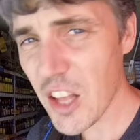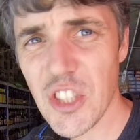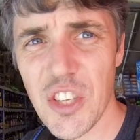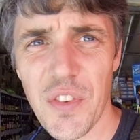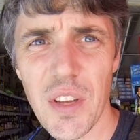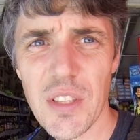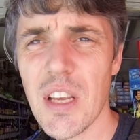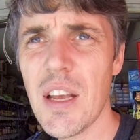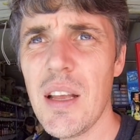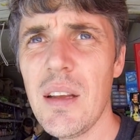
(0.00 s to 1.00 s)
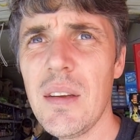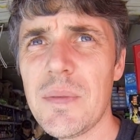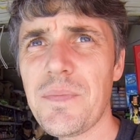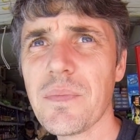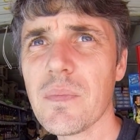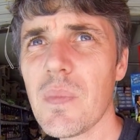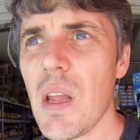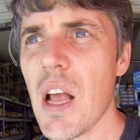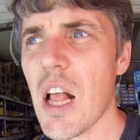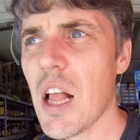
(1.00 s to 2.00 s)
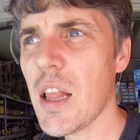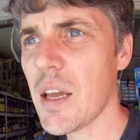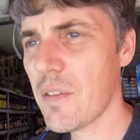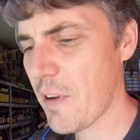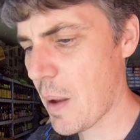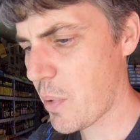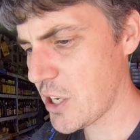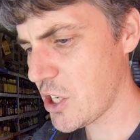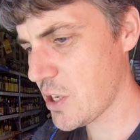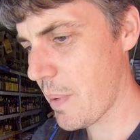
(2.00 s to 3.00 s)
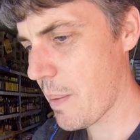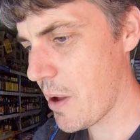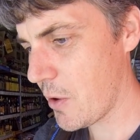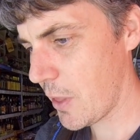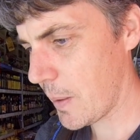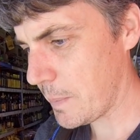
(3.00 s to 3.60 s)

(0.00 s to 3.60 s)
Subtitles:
Just feels like vibrations in my mouth.